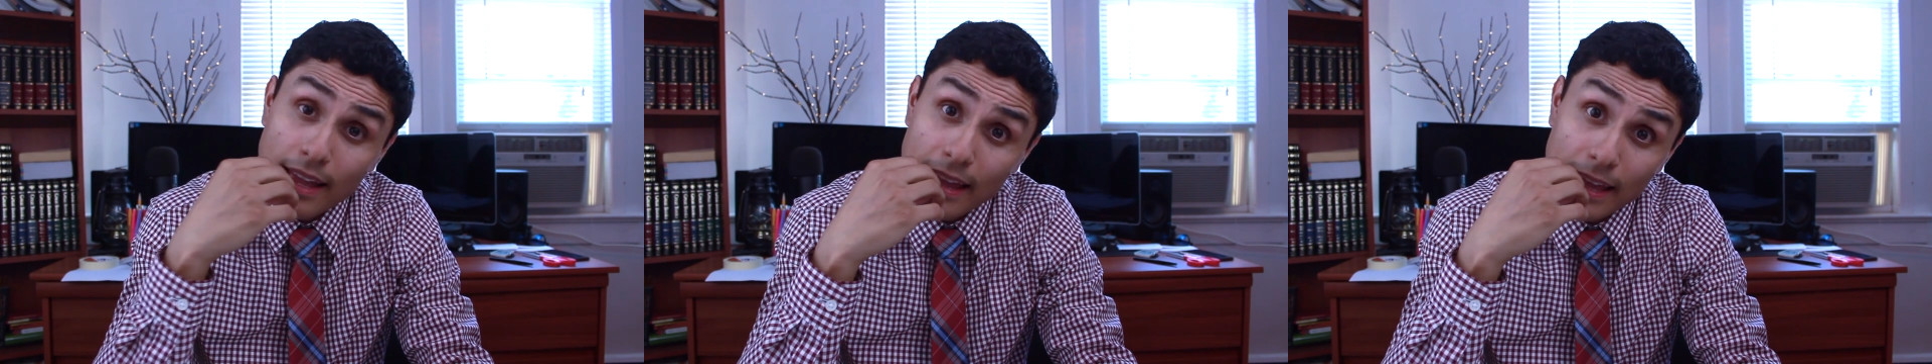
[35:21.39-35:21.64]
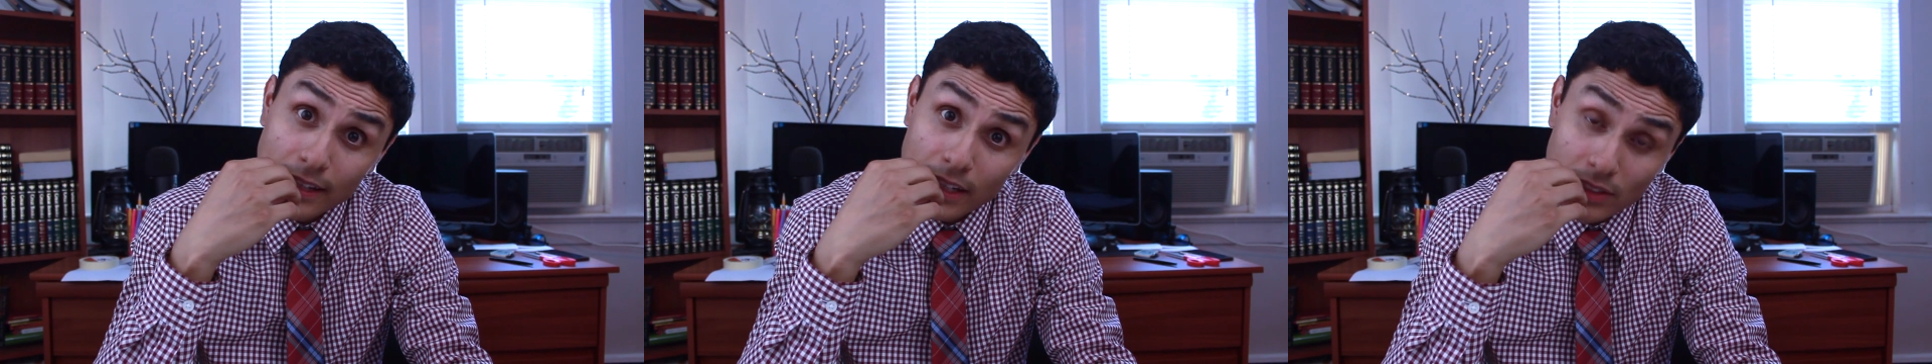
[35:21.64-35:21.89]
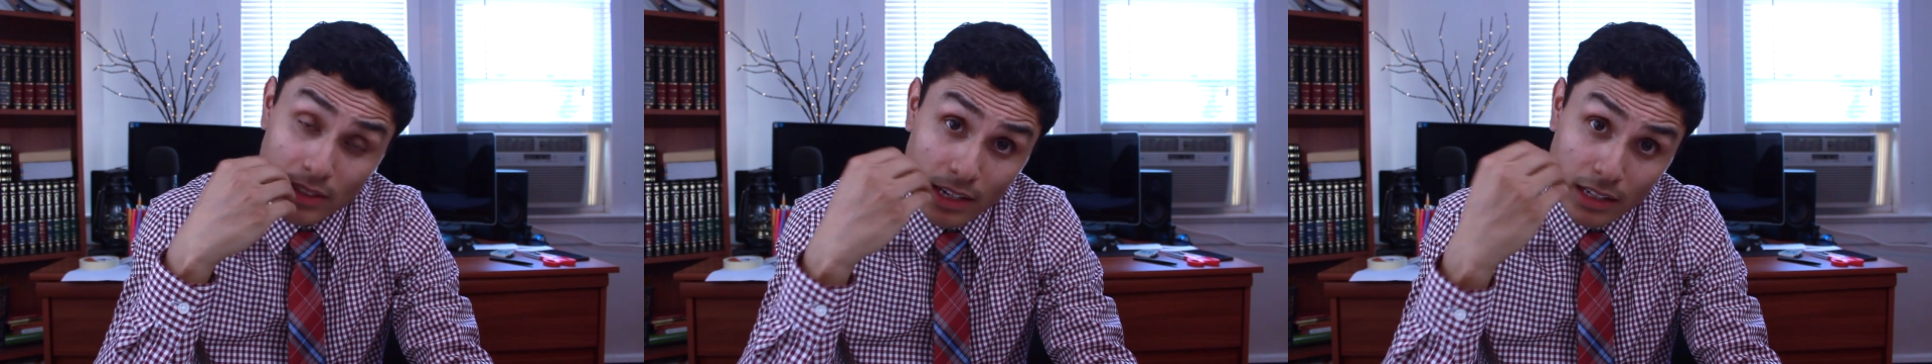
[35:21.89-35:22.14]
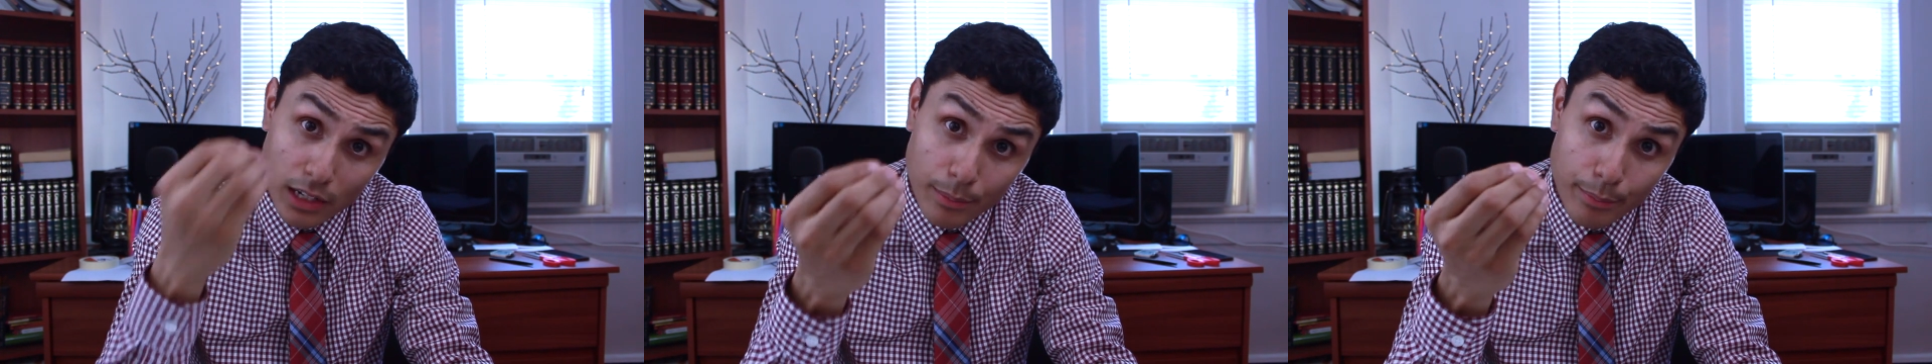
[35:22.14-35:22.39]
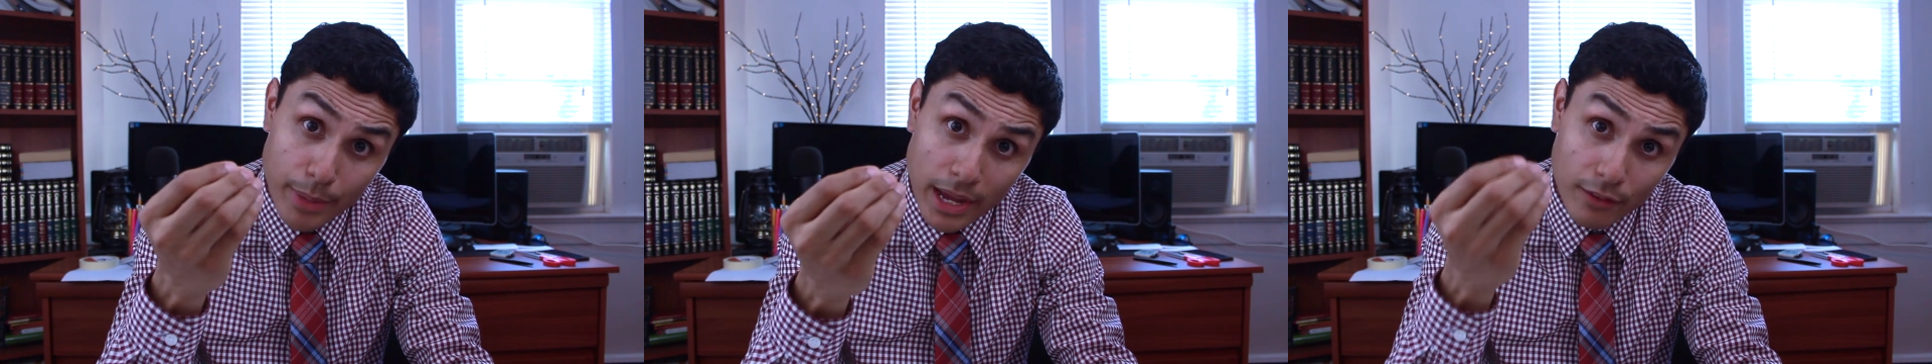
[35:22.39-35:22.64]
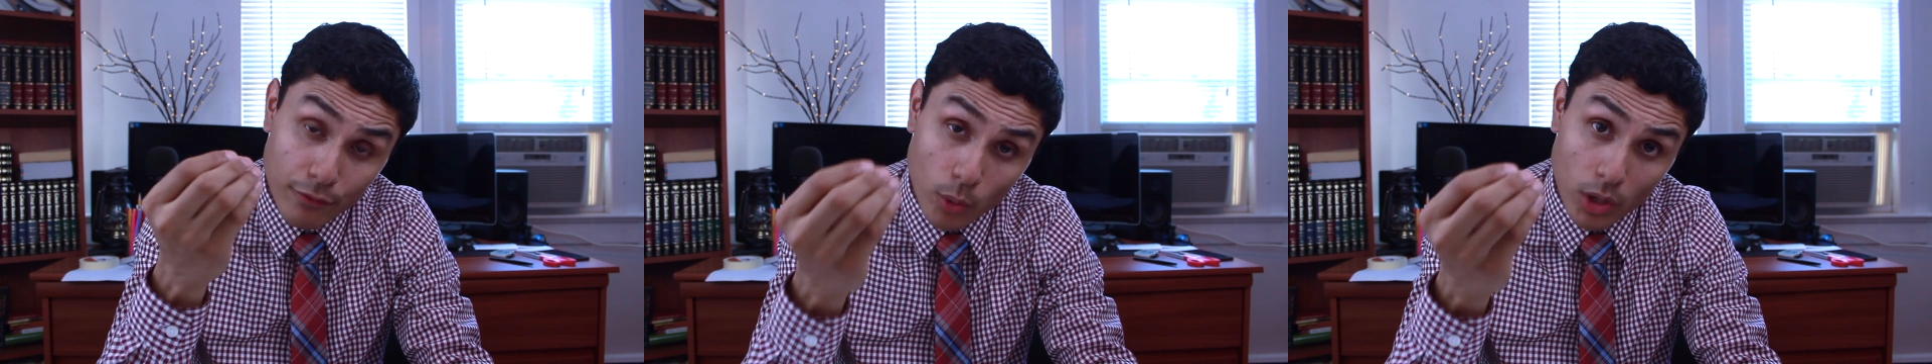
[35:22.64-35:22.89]
it does not come
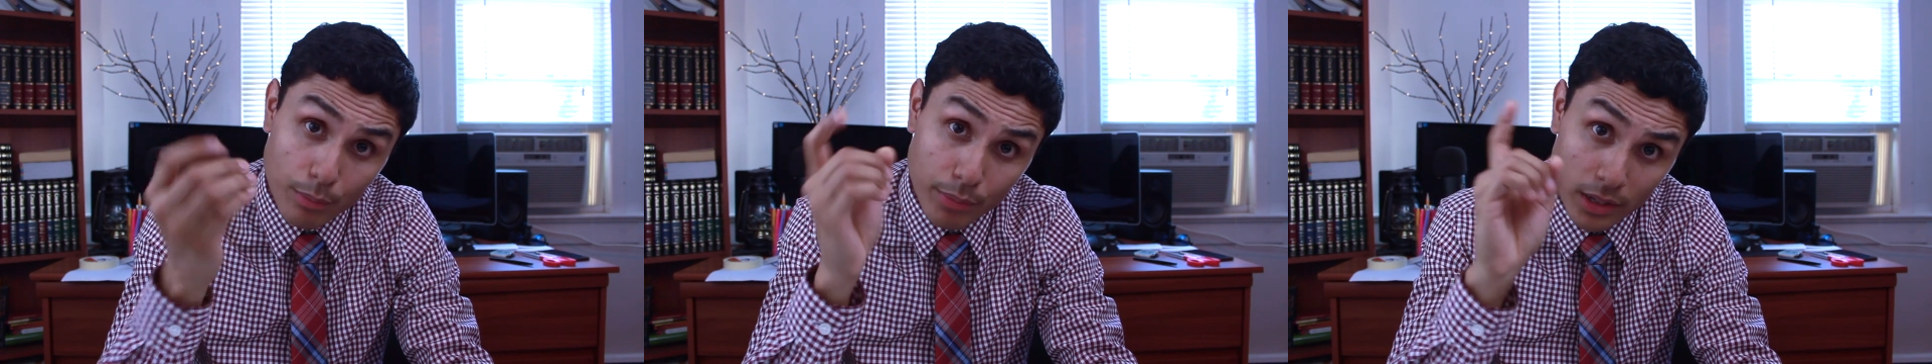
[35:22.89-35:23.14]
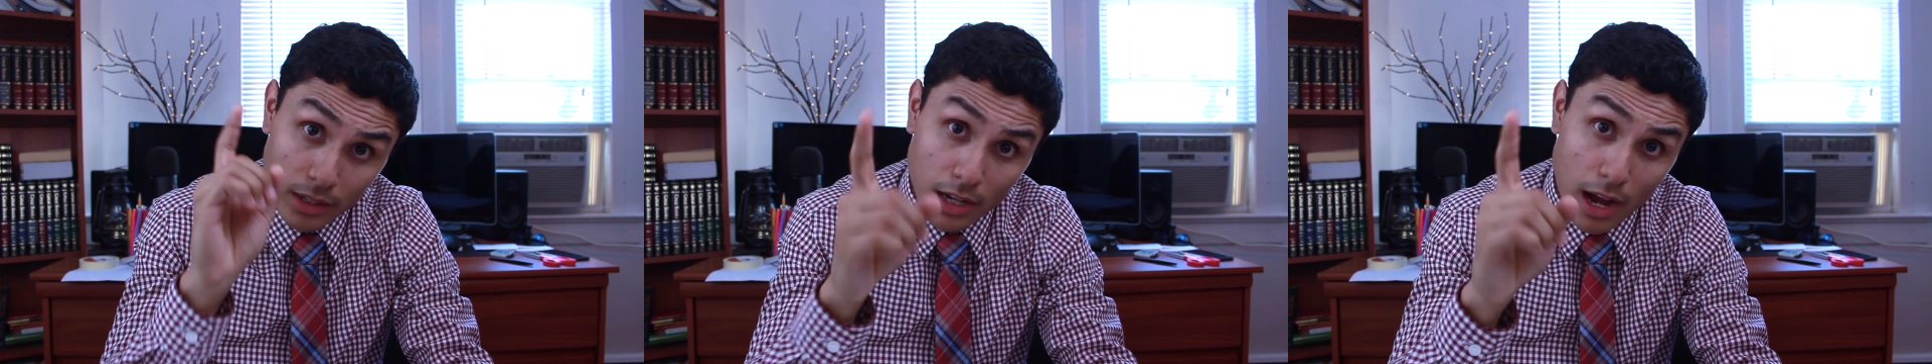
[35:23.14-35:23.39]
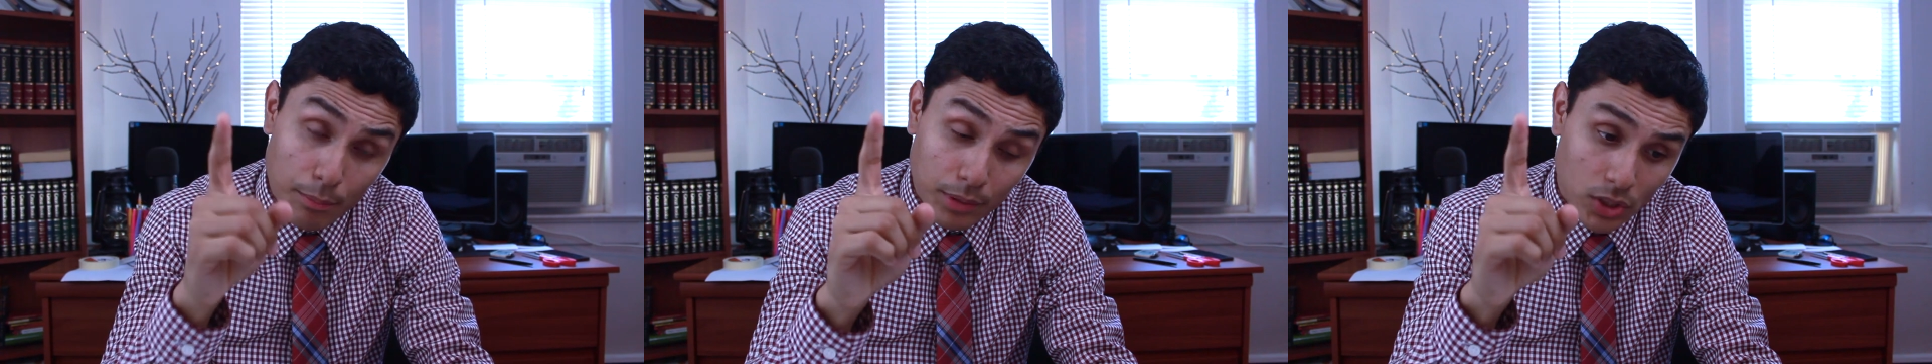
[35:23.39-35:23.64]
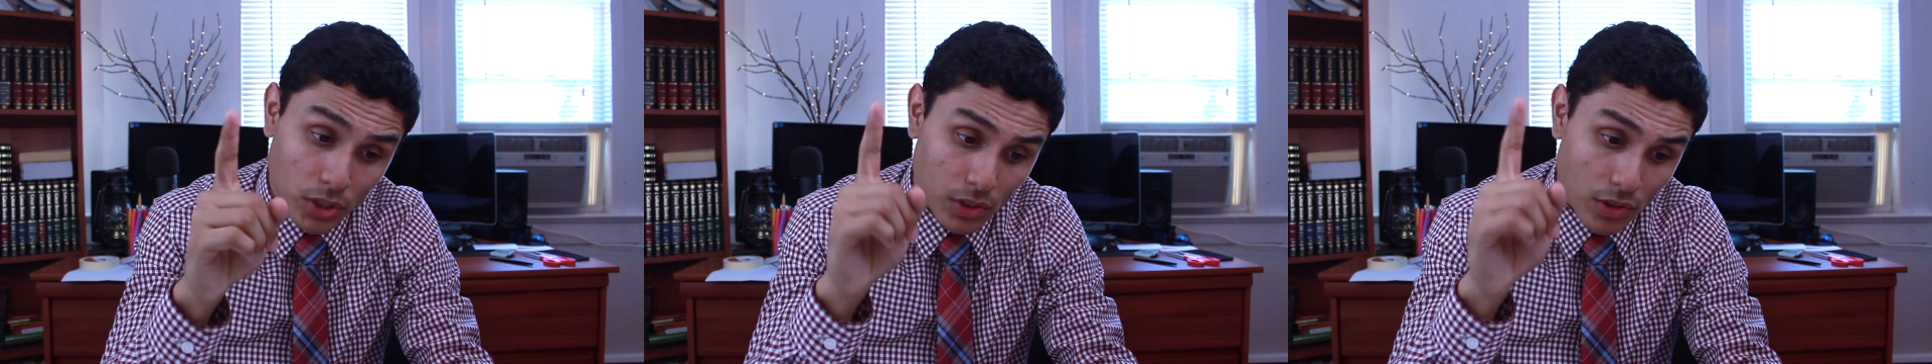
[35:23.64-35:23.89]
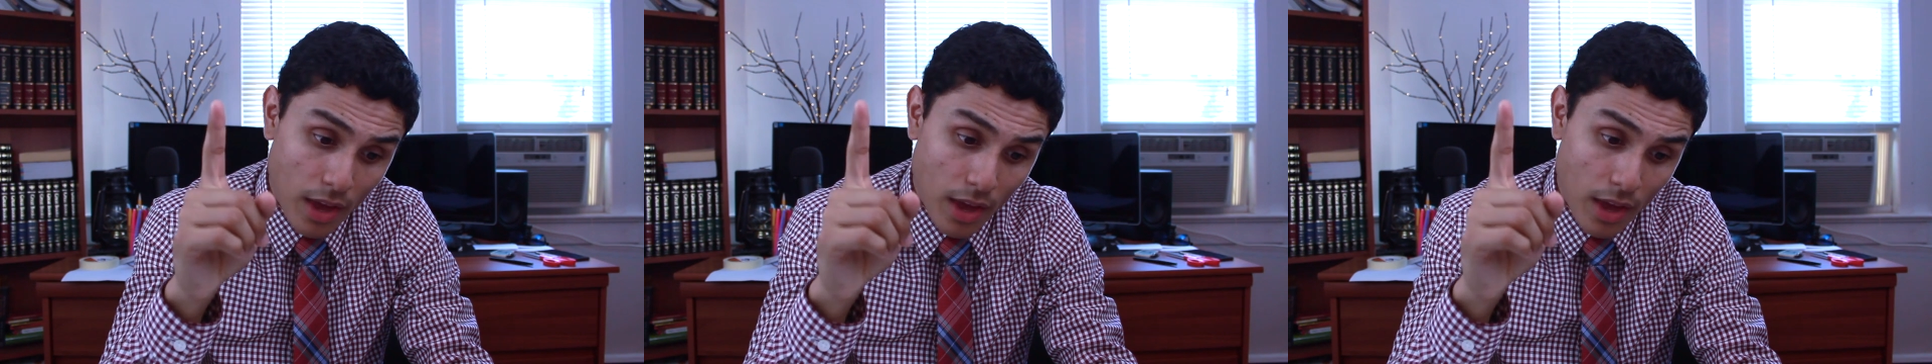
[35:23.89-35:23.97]
back void, but accomplishes